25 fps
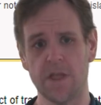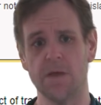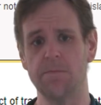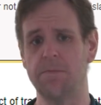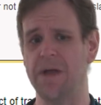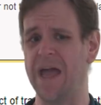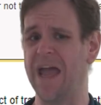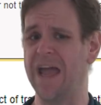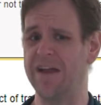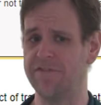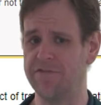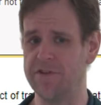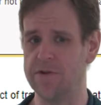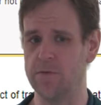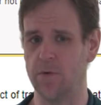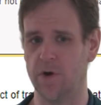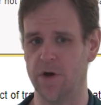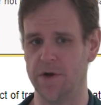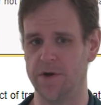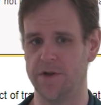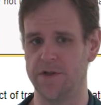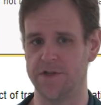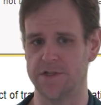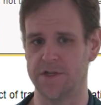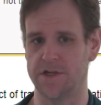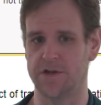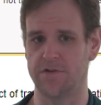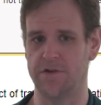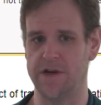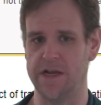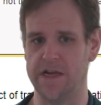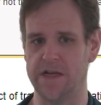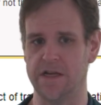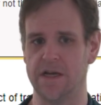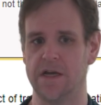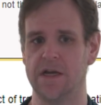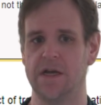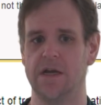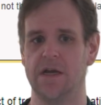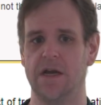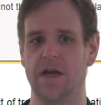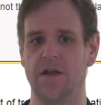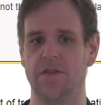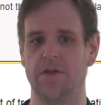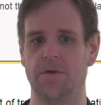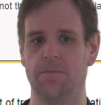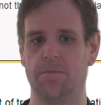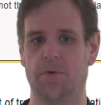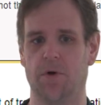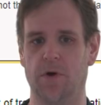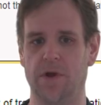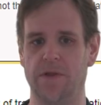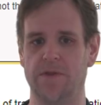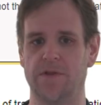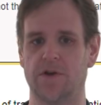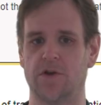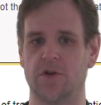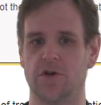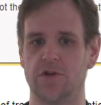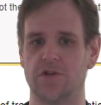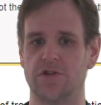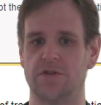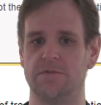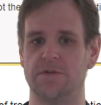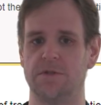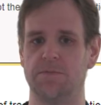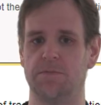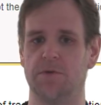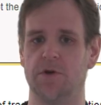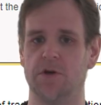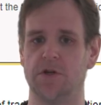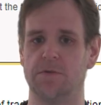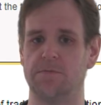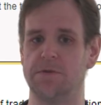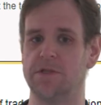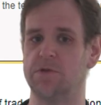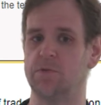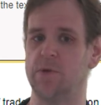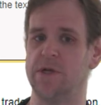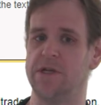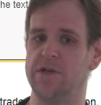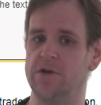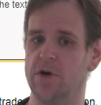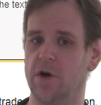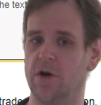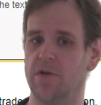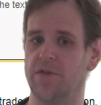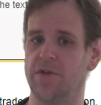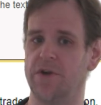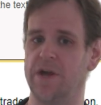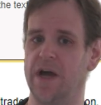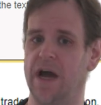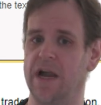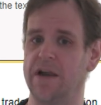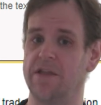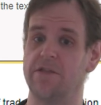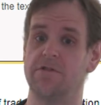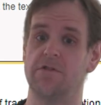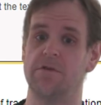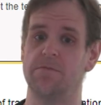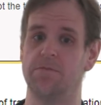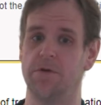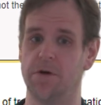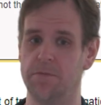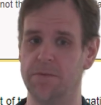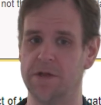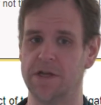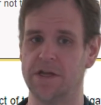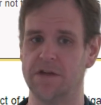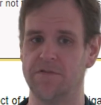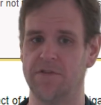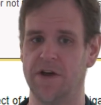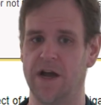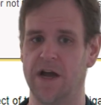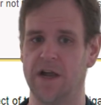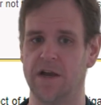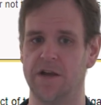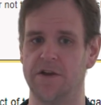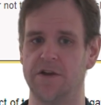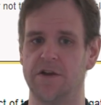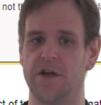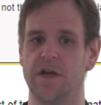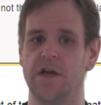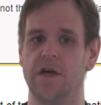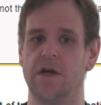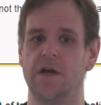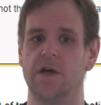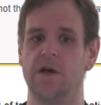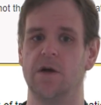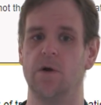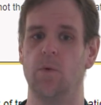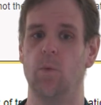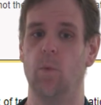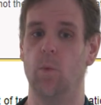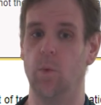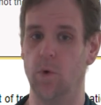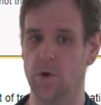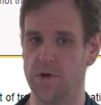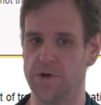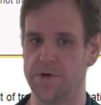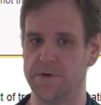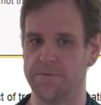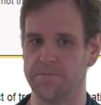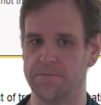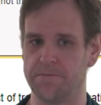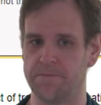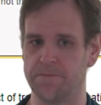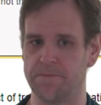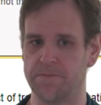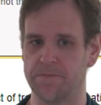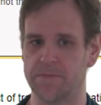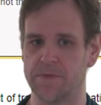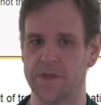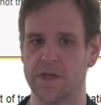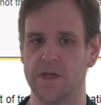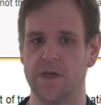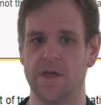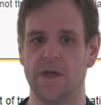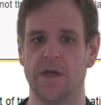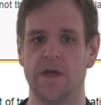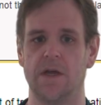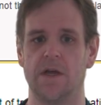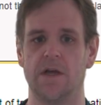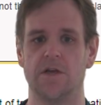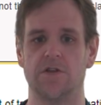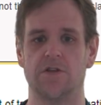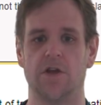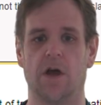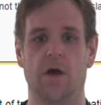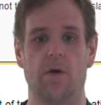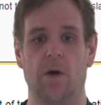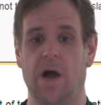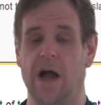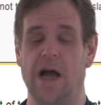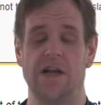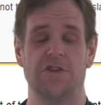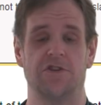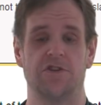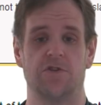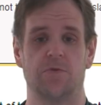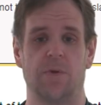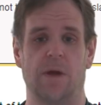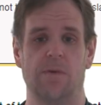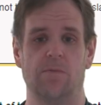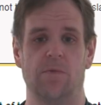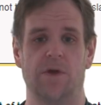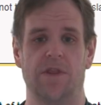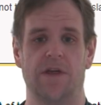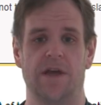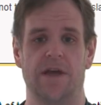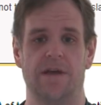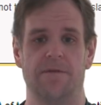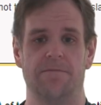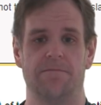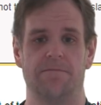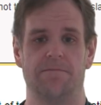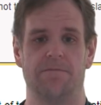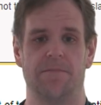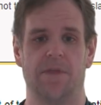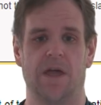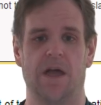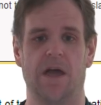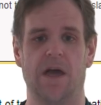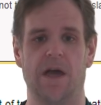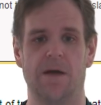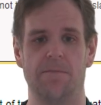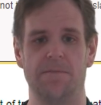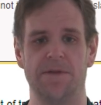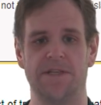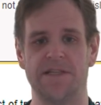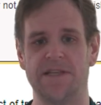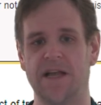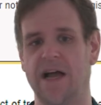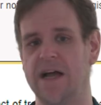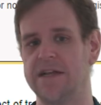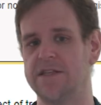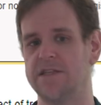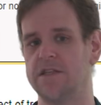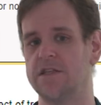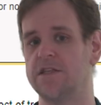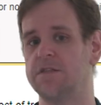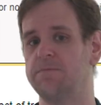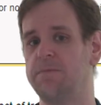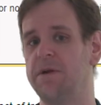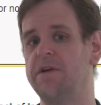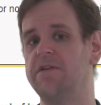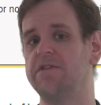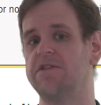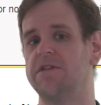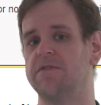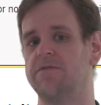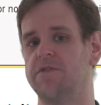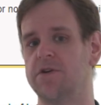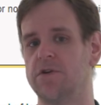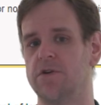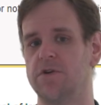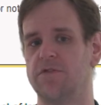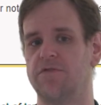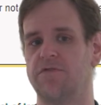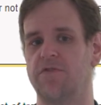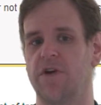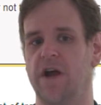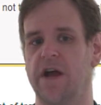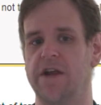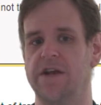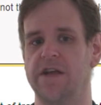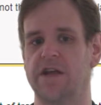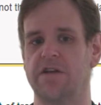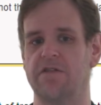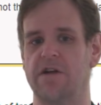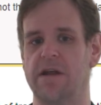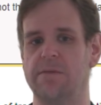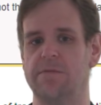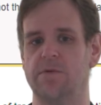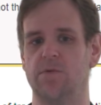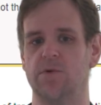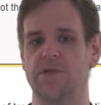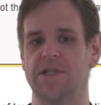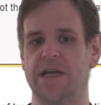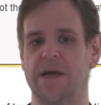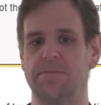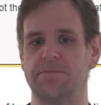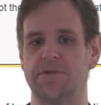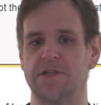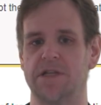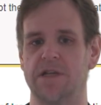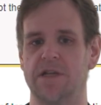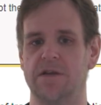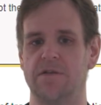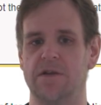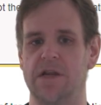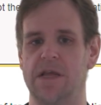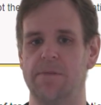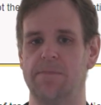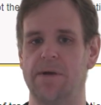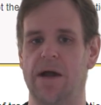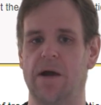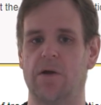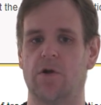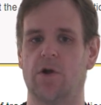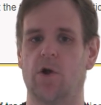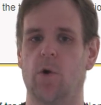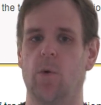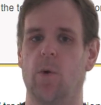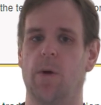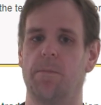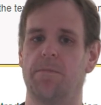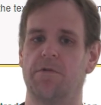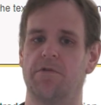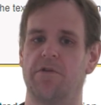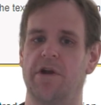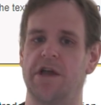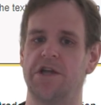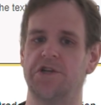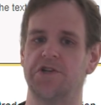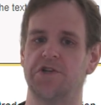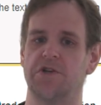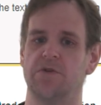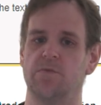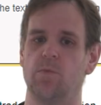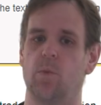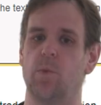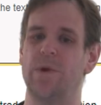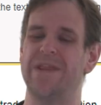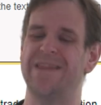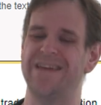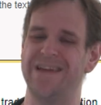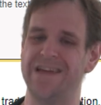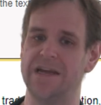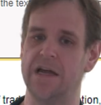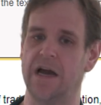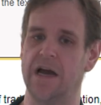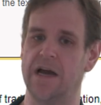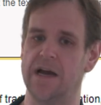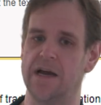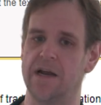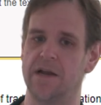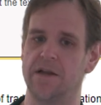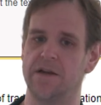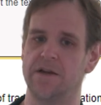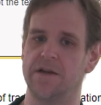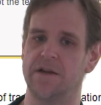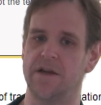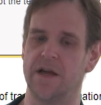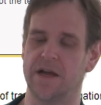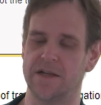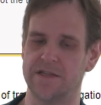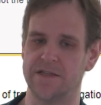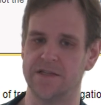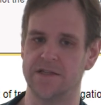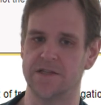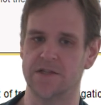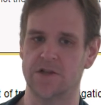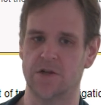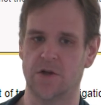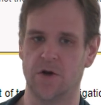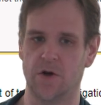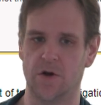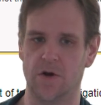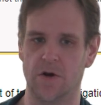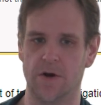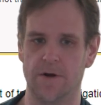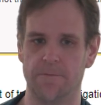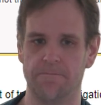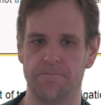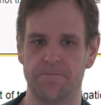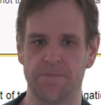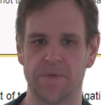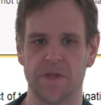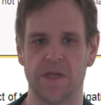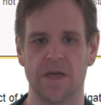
But everyone has agreed that putting the customs border between Northern Ireland and the Republic of Ireland would. So I just went with it. Uh, besides, the spirit of the Good Friday Agreement was absolutely about cooperation within Ireland at its core.